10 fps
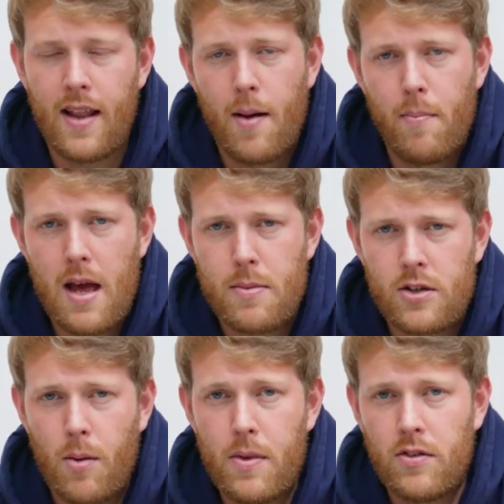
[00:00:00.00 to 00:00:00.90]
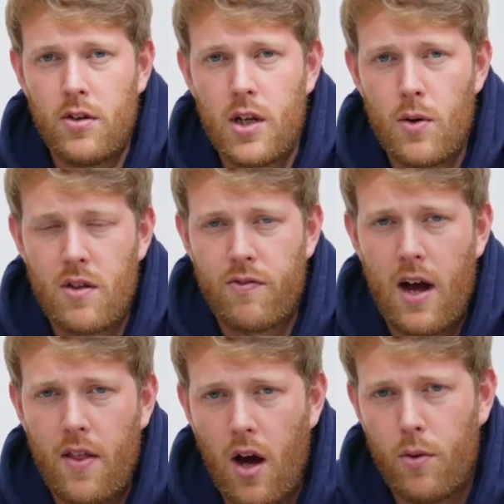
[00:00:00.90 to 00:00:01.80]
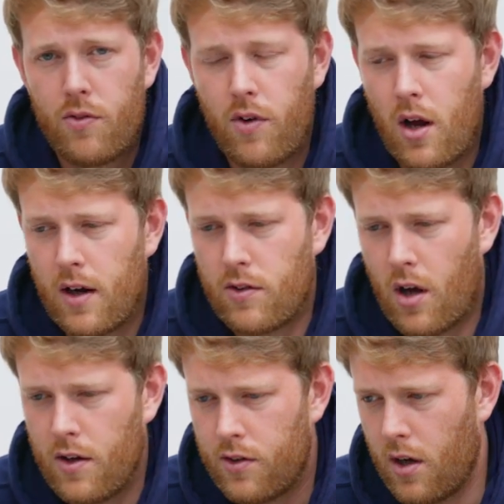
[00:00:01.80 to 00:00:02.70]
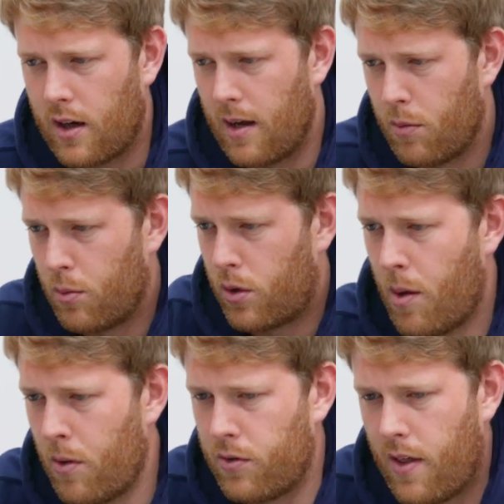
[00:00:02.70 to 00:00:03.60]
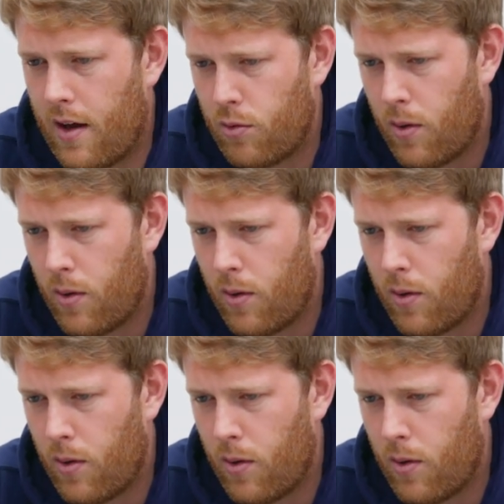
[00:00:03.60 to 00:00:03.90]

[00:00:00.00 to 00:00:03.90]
that may be something to do with the fact that I was flying a tight circuit, but we'll come on to that as